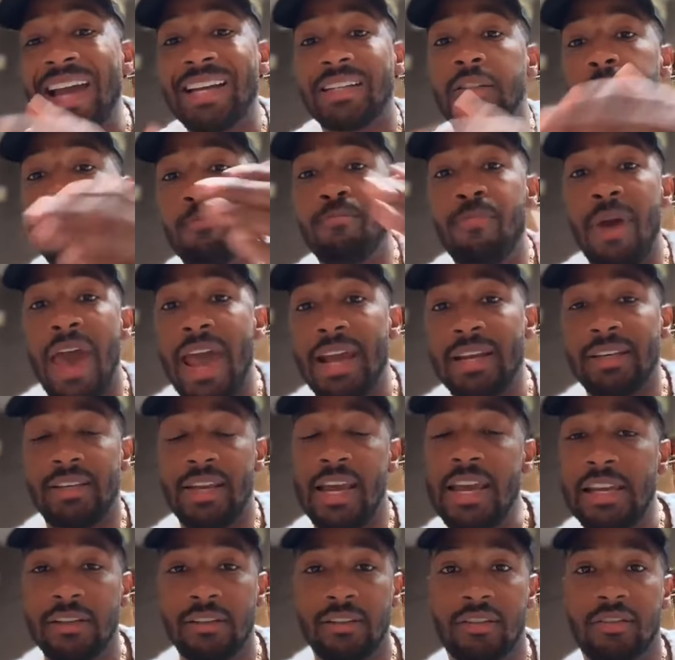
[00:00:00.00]

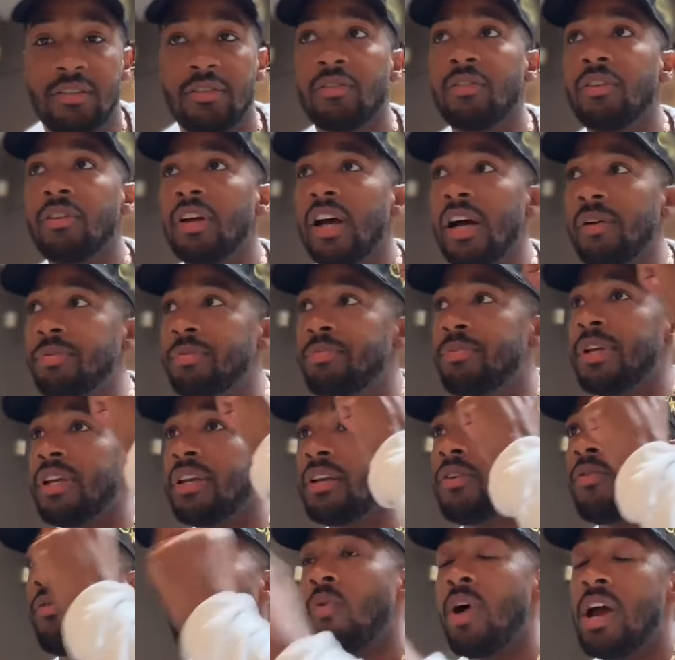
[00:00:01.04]
Back-to-back dates. I'm
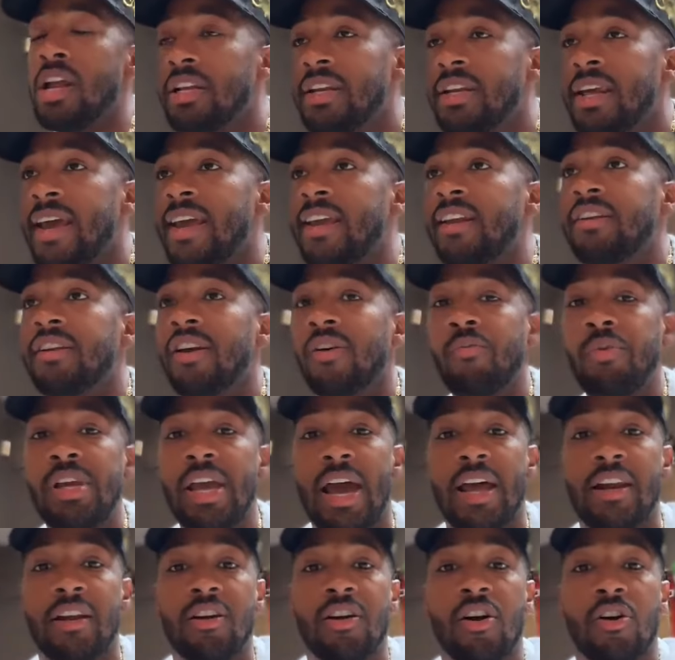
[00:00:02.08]
speaking in one day, then
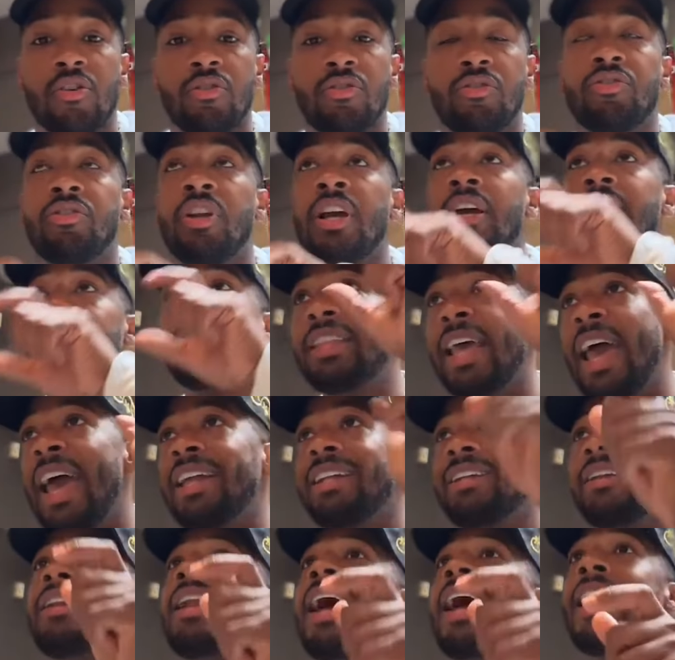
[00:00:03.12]
we got to go
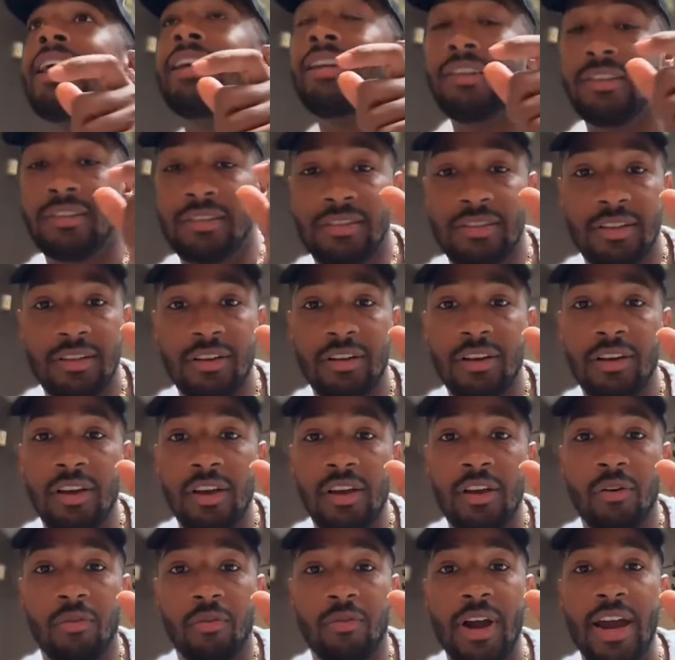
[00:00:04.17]
that night,
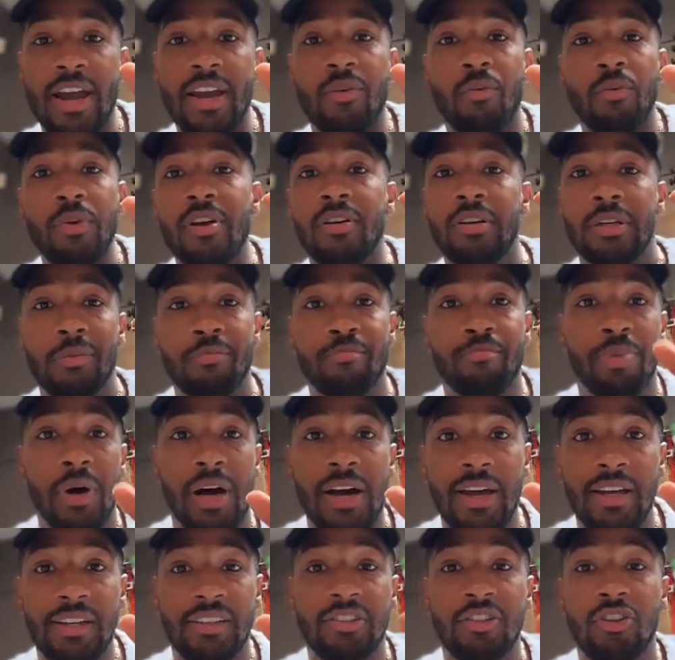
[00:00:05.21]
right? We on a
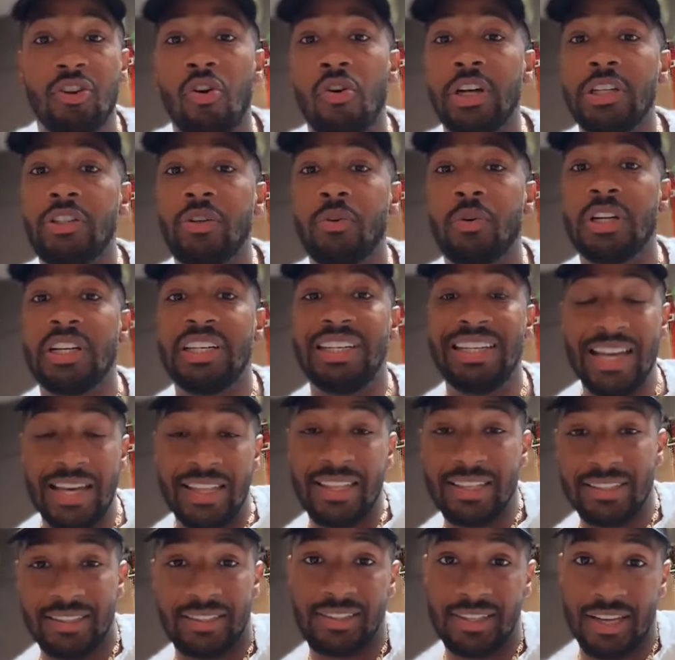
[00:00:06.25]
bus going to
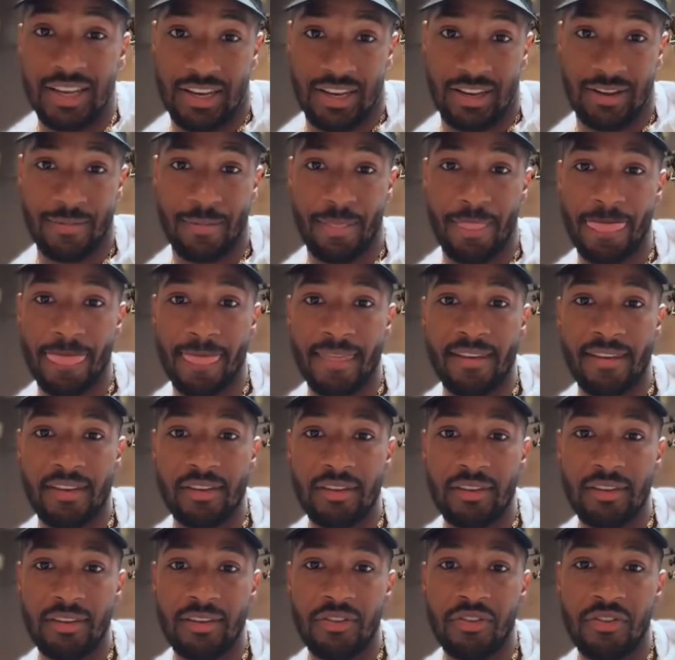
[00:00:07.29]
another city.
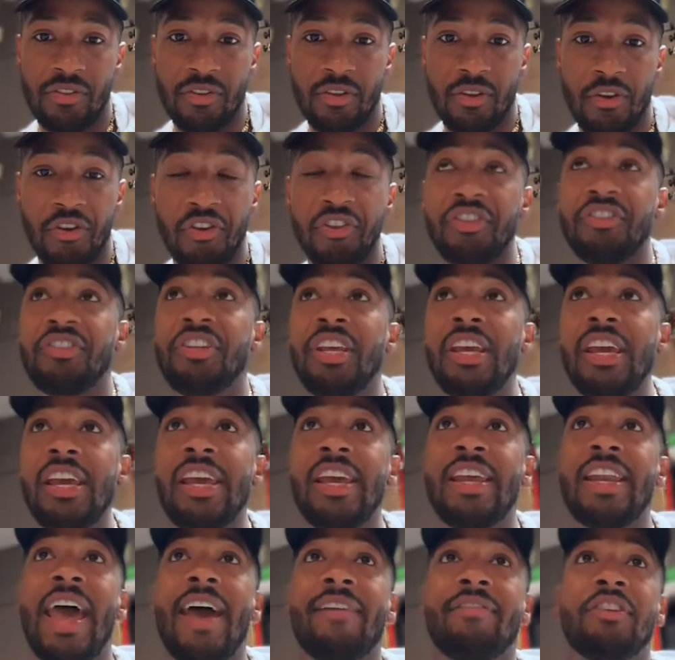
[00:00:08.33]

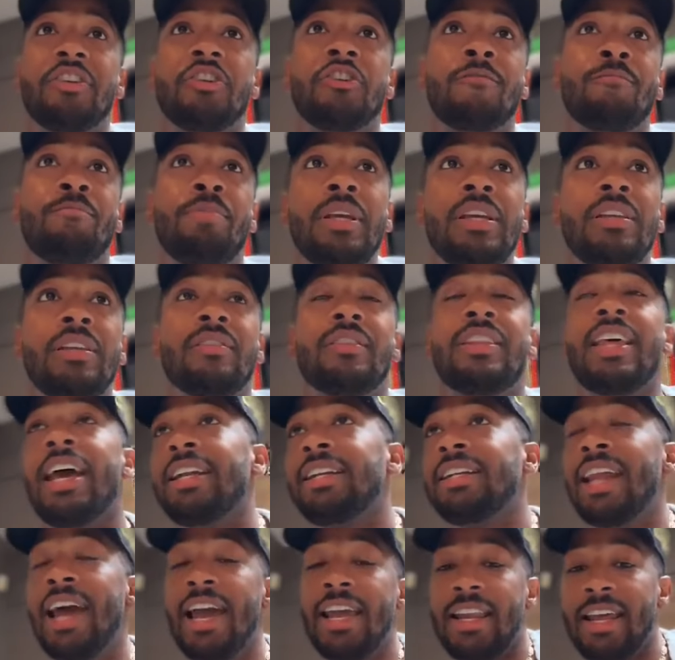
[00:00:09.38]
Did have to speak
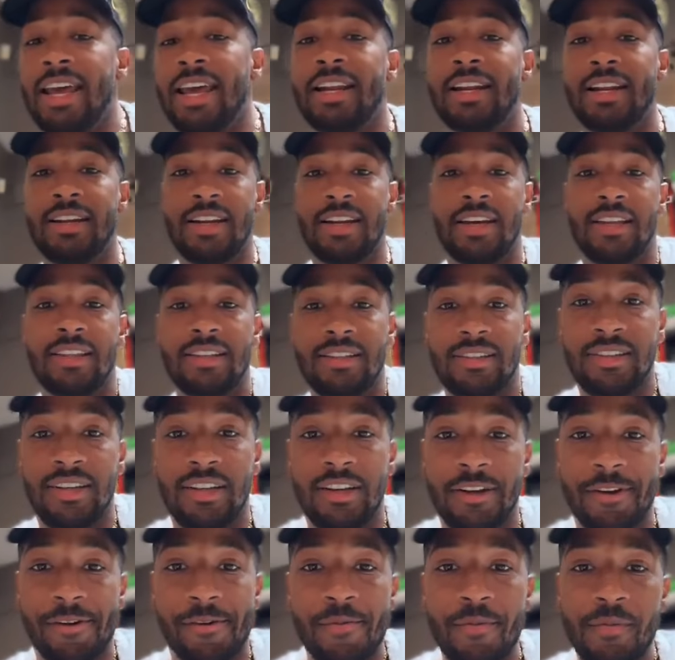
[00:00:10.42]
that night at another
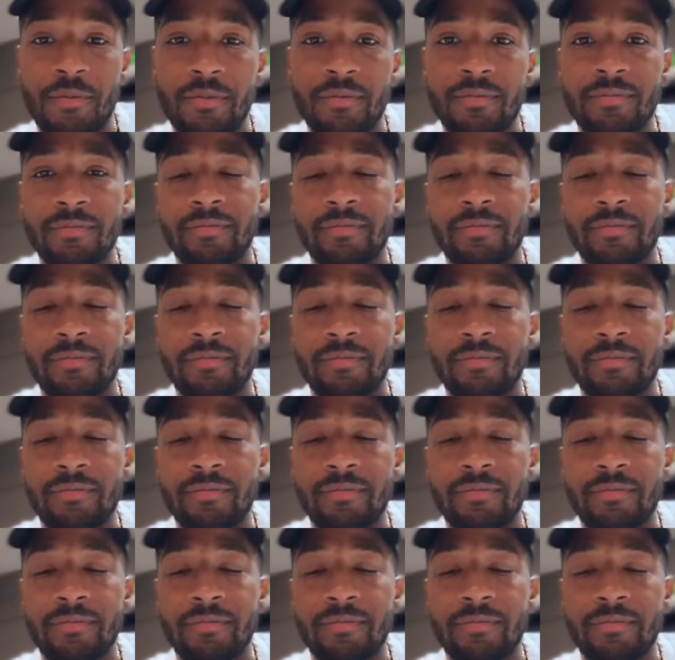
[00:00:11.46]
city,